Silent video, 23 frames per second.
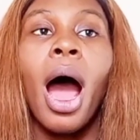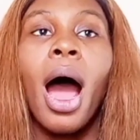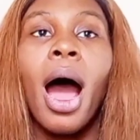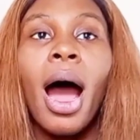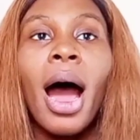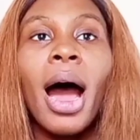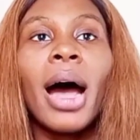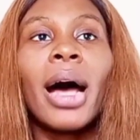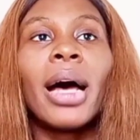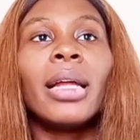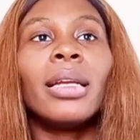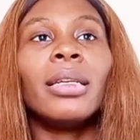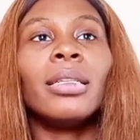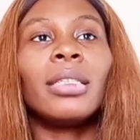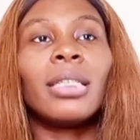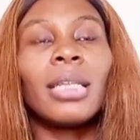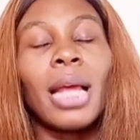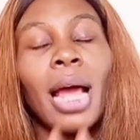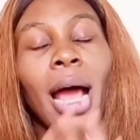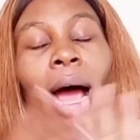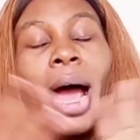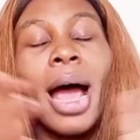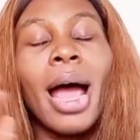and
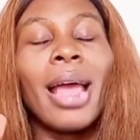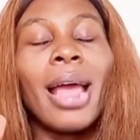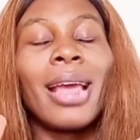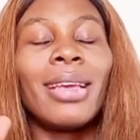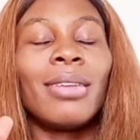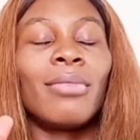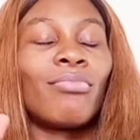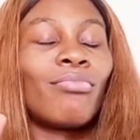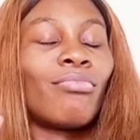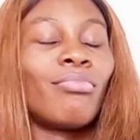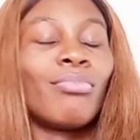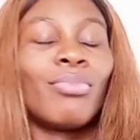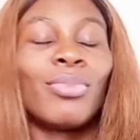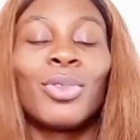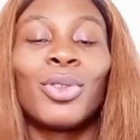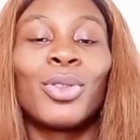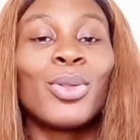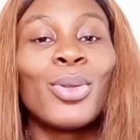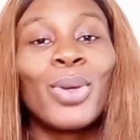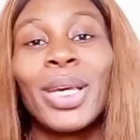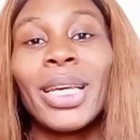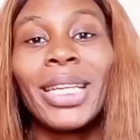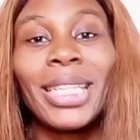I
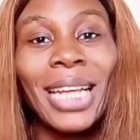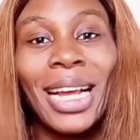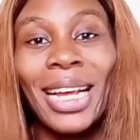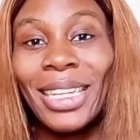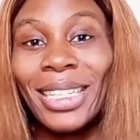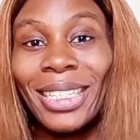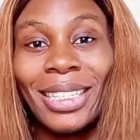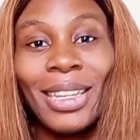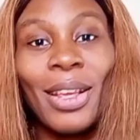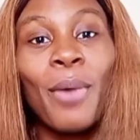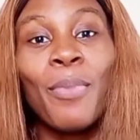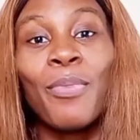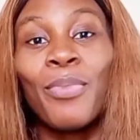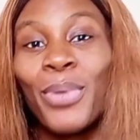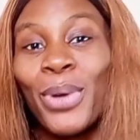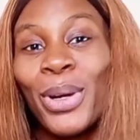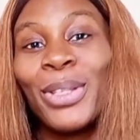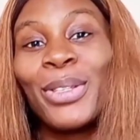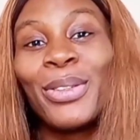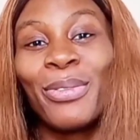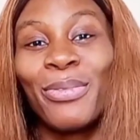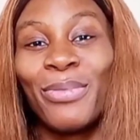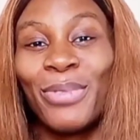took it as a
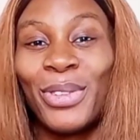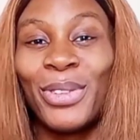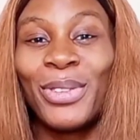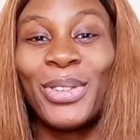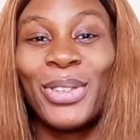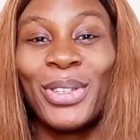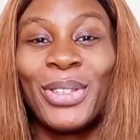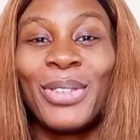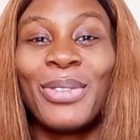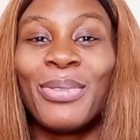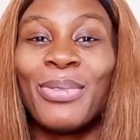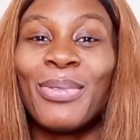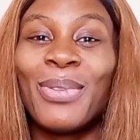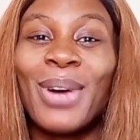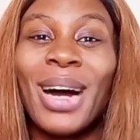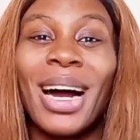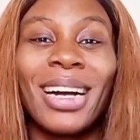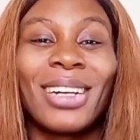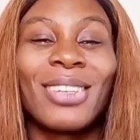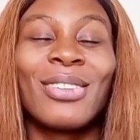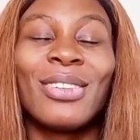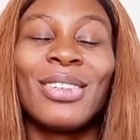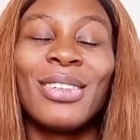point of duty to
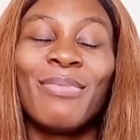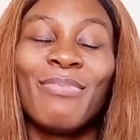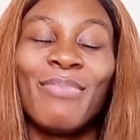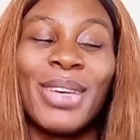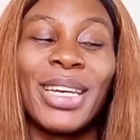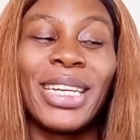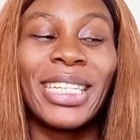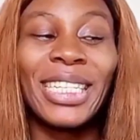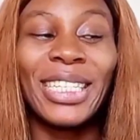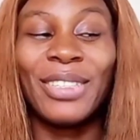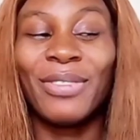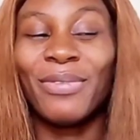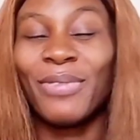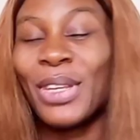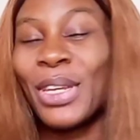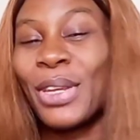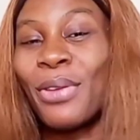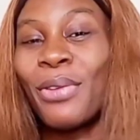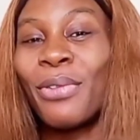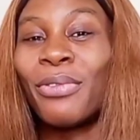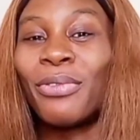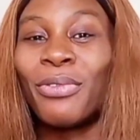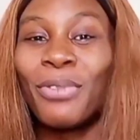actually make this
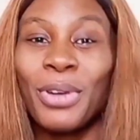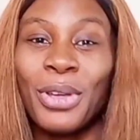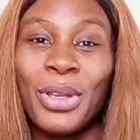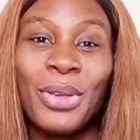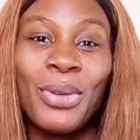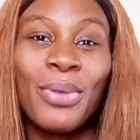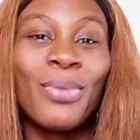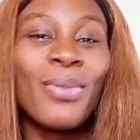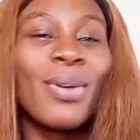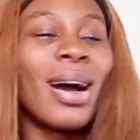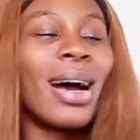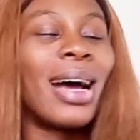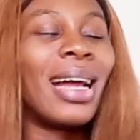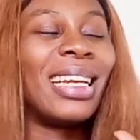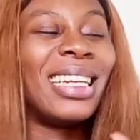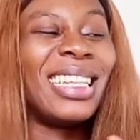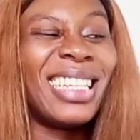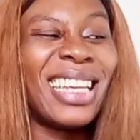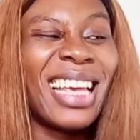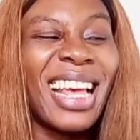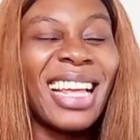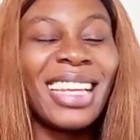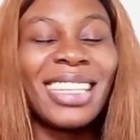video for you,
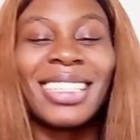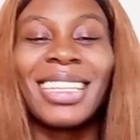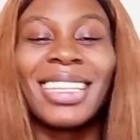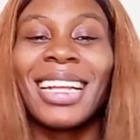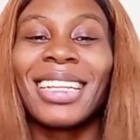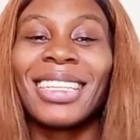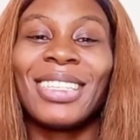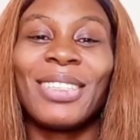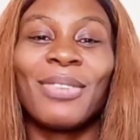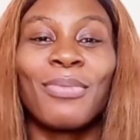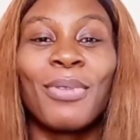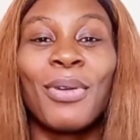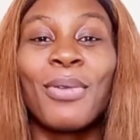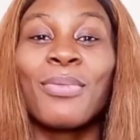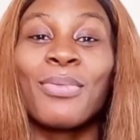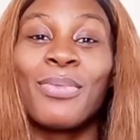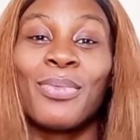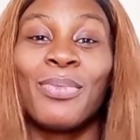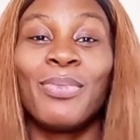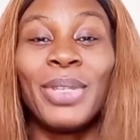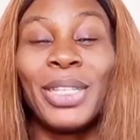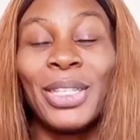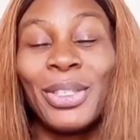and yes, that is what we'll
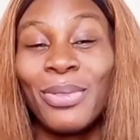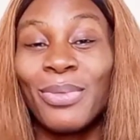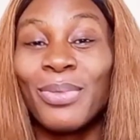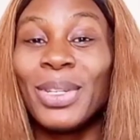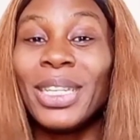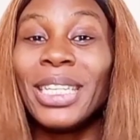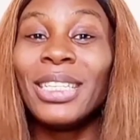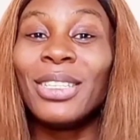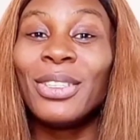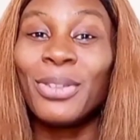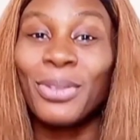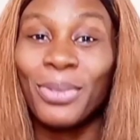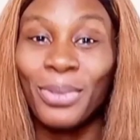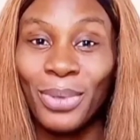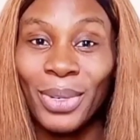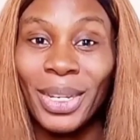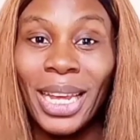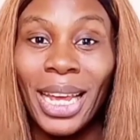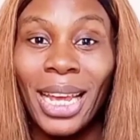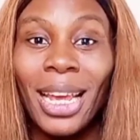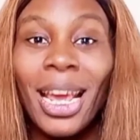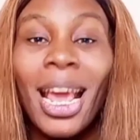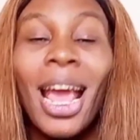be doing
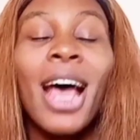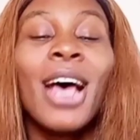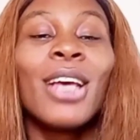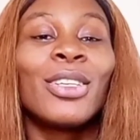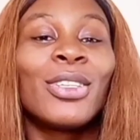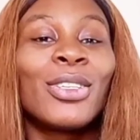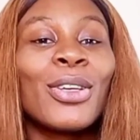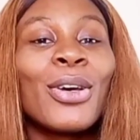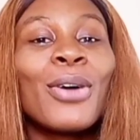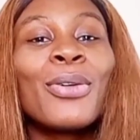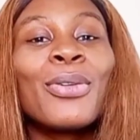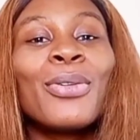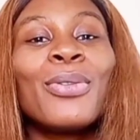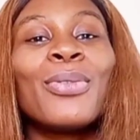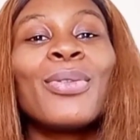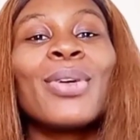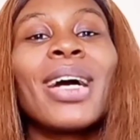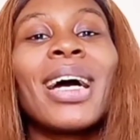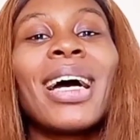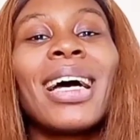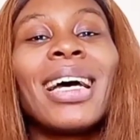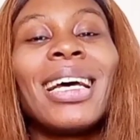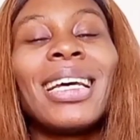today. So you
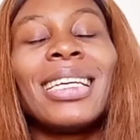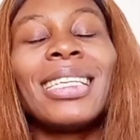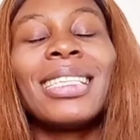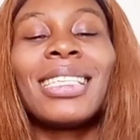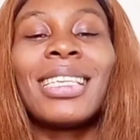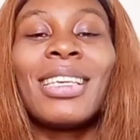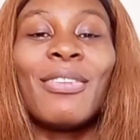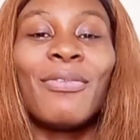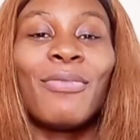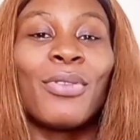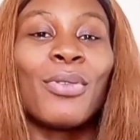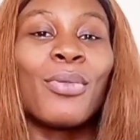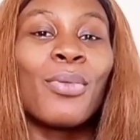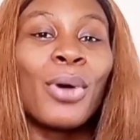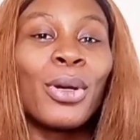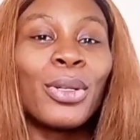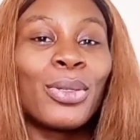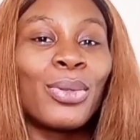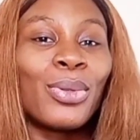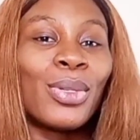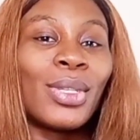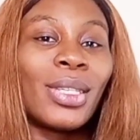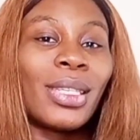guys, if you
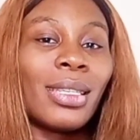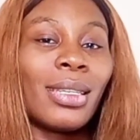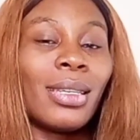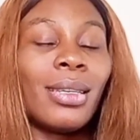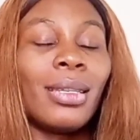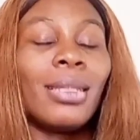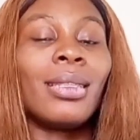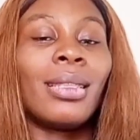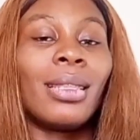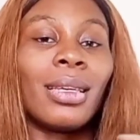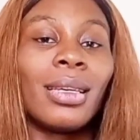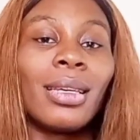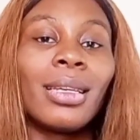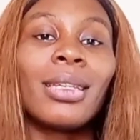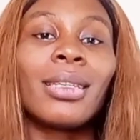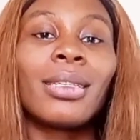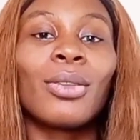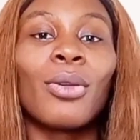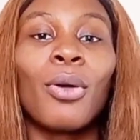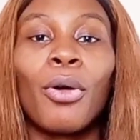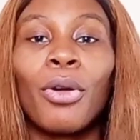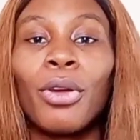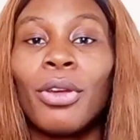want to see
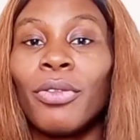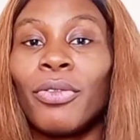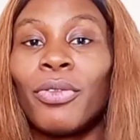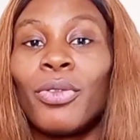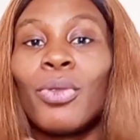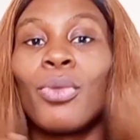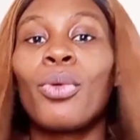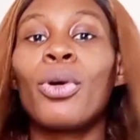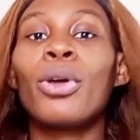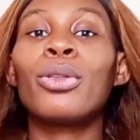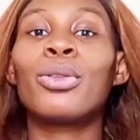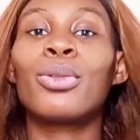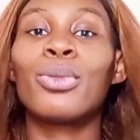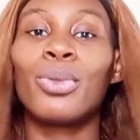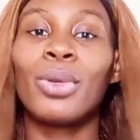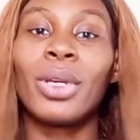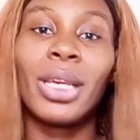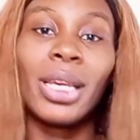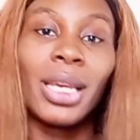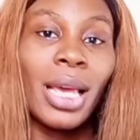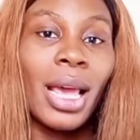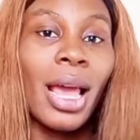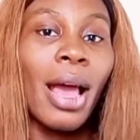this or if you want to
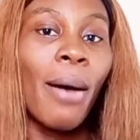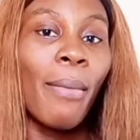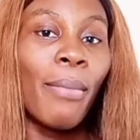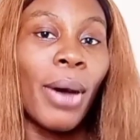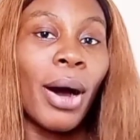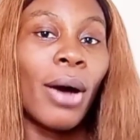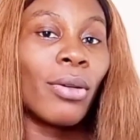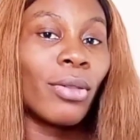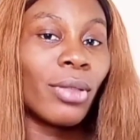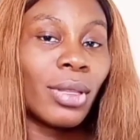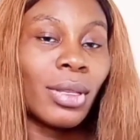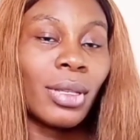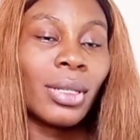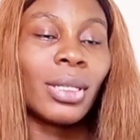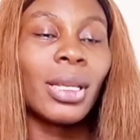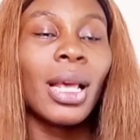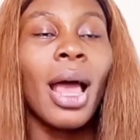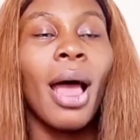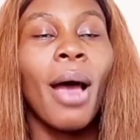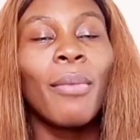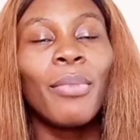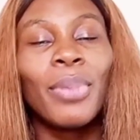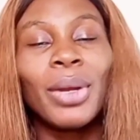hear about this,
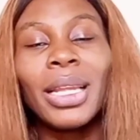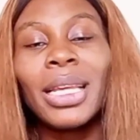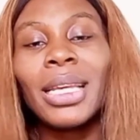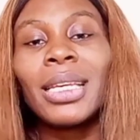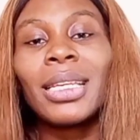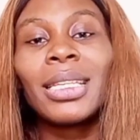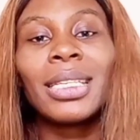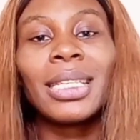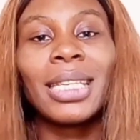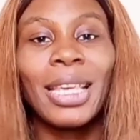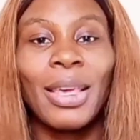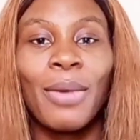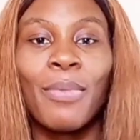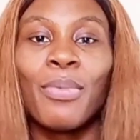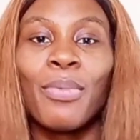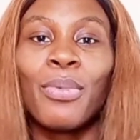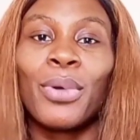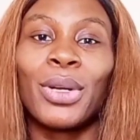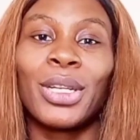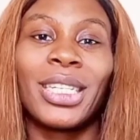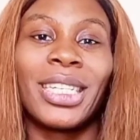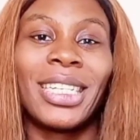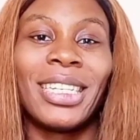please keep
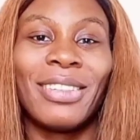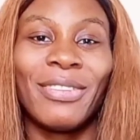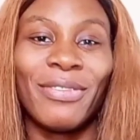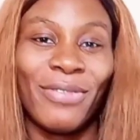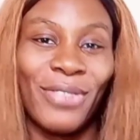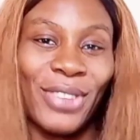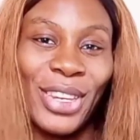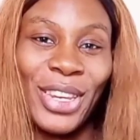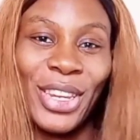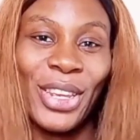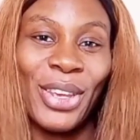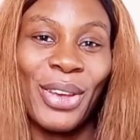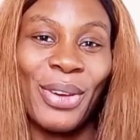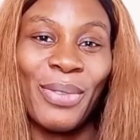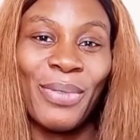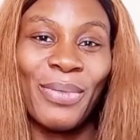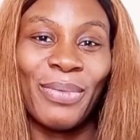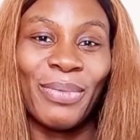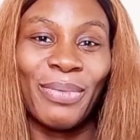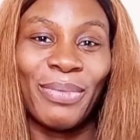watching the video.